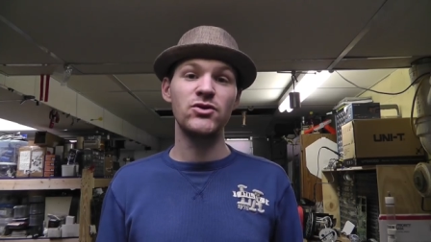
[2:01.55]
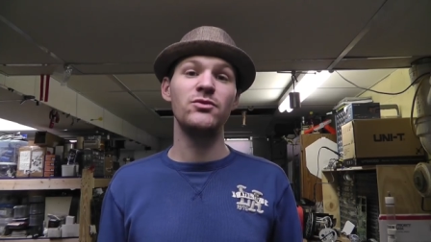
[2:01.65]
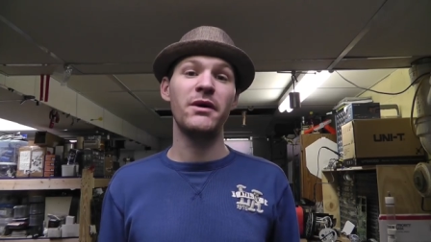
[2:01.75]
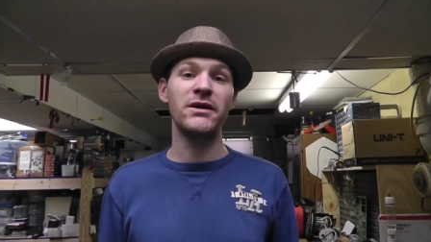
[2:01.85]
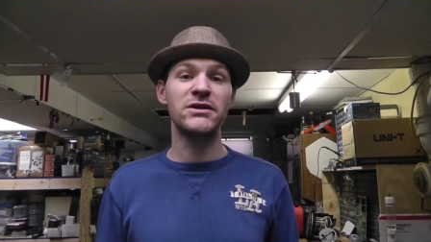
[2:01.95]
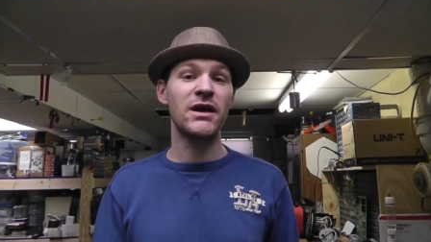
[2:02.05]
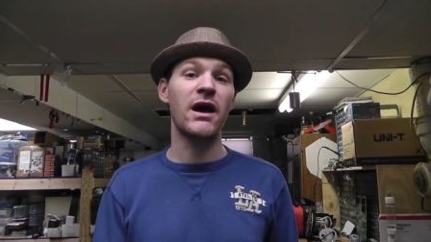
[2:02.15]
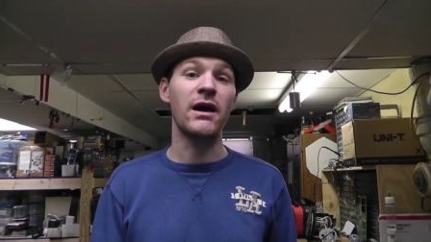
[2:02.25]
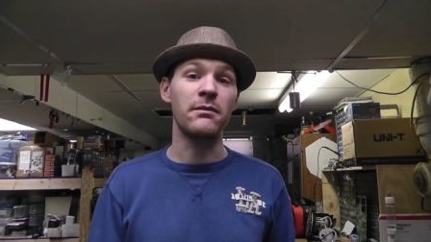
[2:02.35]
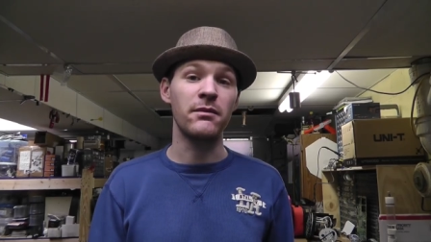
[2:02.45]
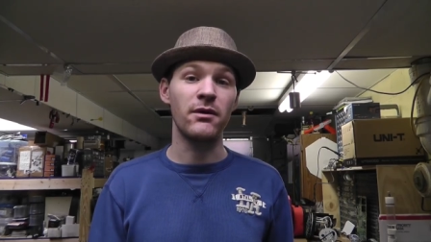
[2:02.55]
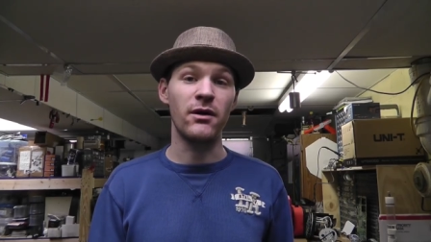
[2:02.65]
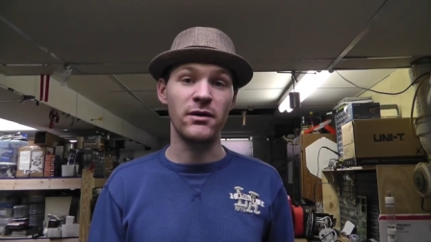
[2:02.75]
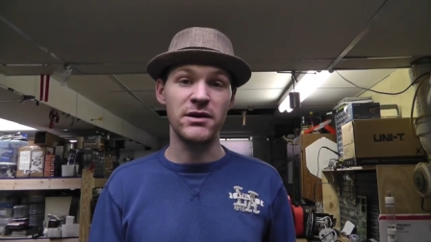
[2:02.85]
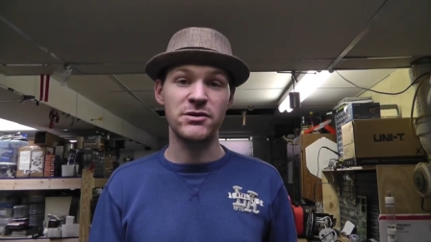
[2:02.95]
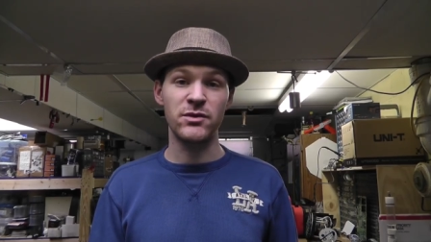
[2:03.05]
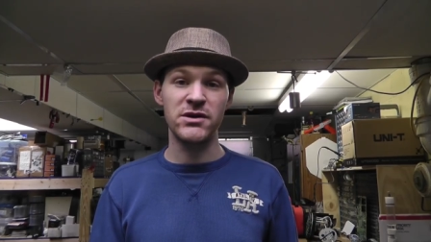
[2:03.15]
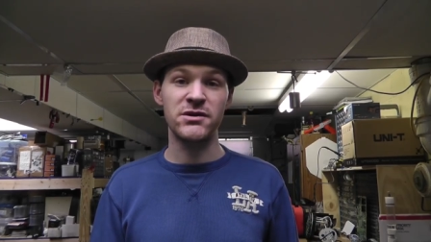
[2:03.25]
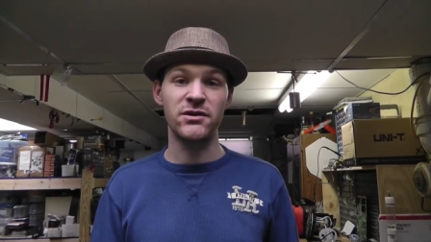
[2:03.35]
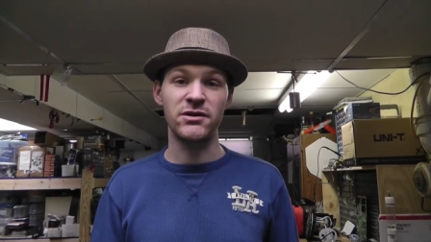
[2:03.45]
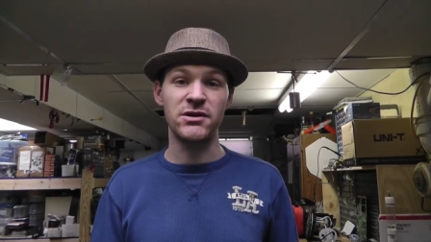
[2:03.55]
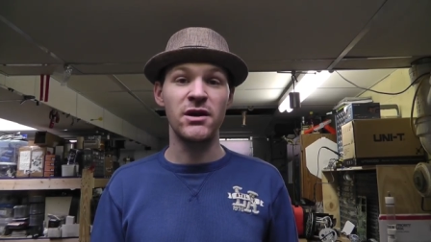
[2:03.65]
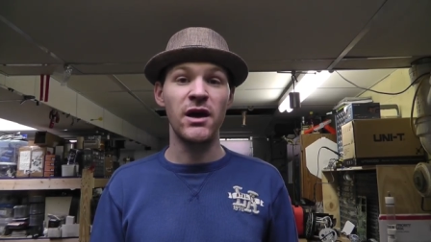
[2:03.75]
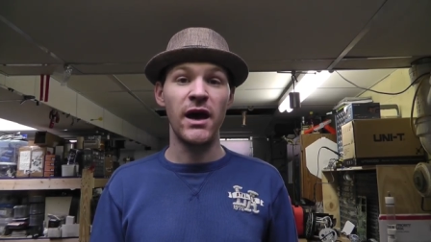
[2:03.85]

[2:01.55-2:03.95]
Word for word: too much time on this research.